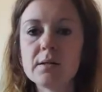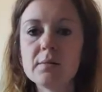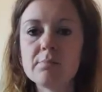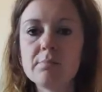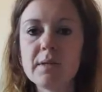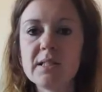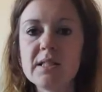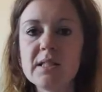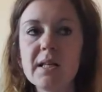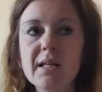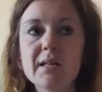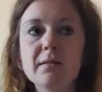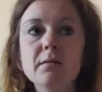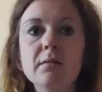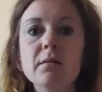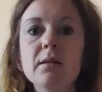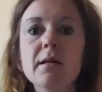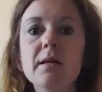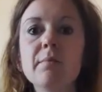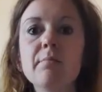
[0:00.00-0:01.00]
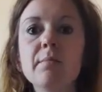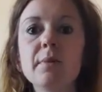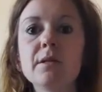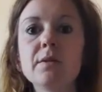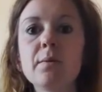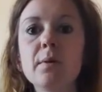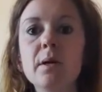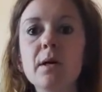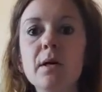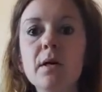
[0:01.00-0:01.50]
particularly in
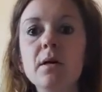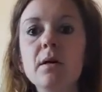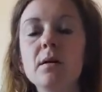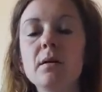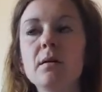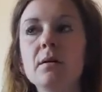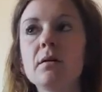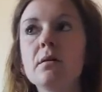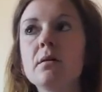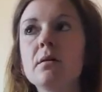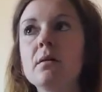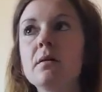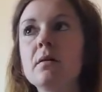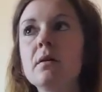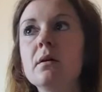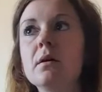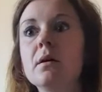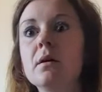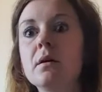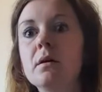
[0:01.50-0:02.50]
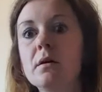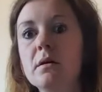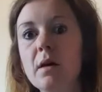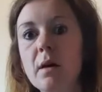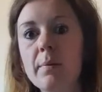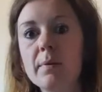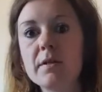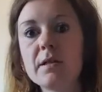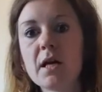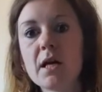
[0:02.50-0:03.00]
between
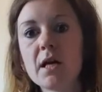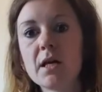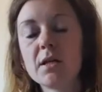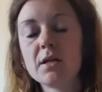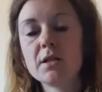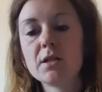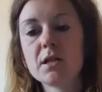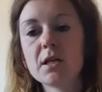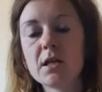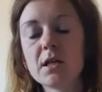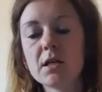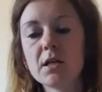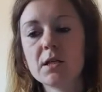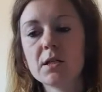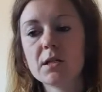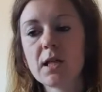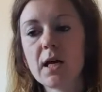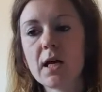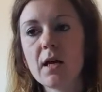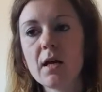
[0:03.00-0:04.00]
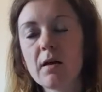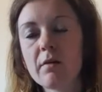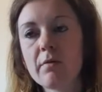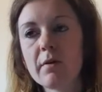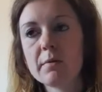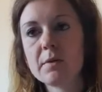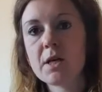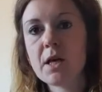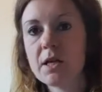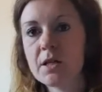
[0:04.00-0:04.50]
nappy changing, like if I
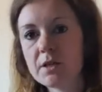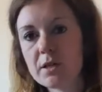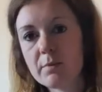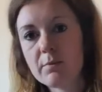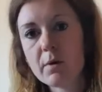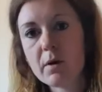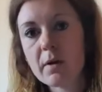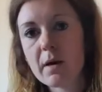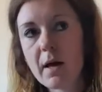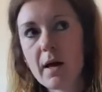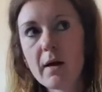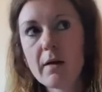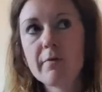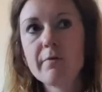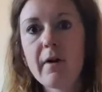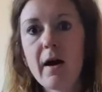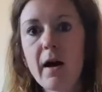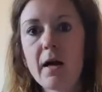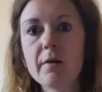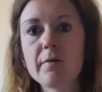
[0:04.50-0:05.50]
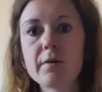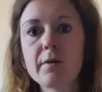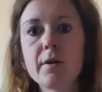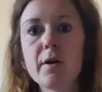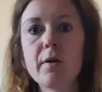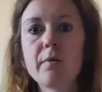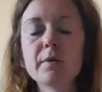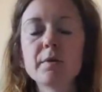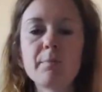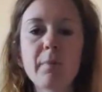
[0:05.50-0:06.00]
change him at like 5 and I
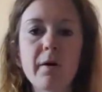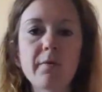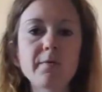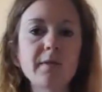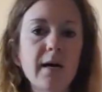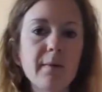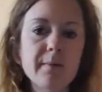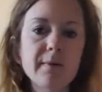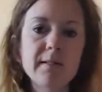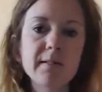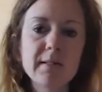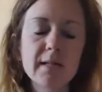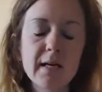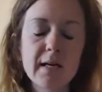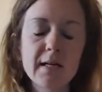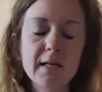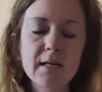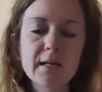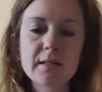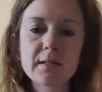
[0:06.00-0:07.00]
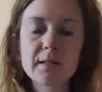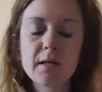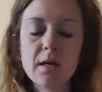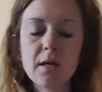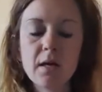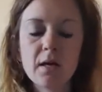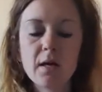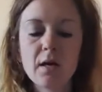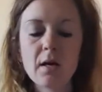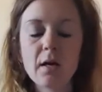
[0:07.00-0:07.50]
know it's bath time at 6,
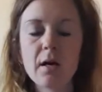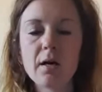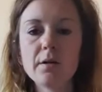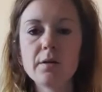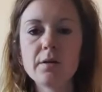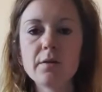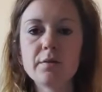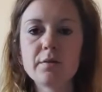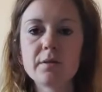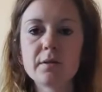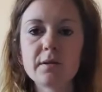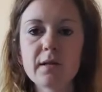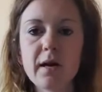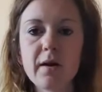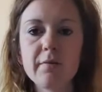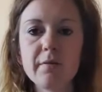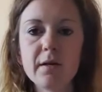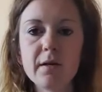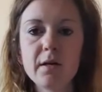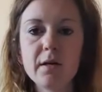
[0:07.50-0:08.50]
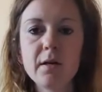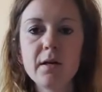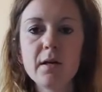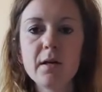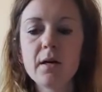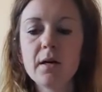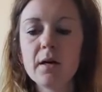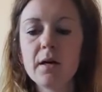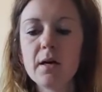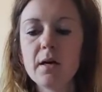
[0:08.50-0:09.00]
I'll use a terry,
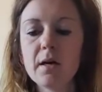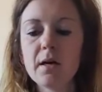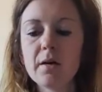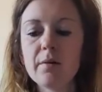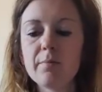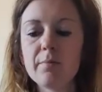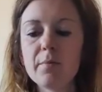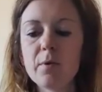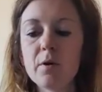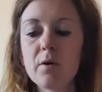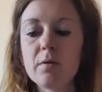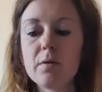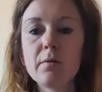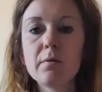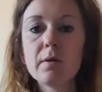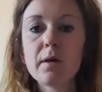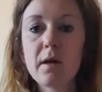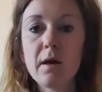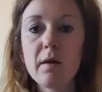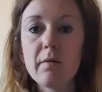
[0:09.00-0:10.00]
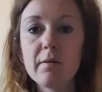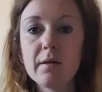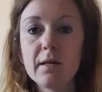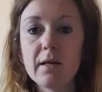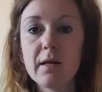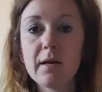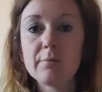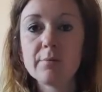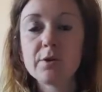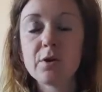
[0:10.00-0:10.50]
although they are really
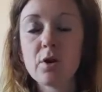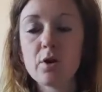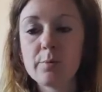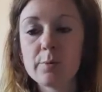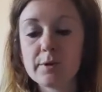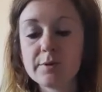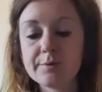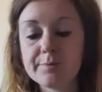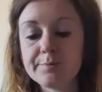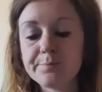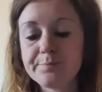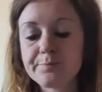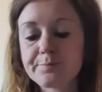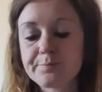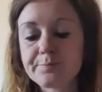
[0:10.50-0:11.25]
absorbent,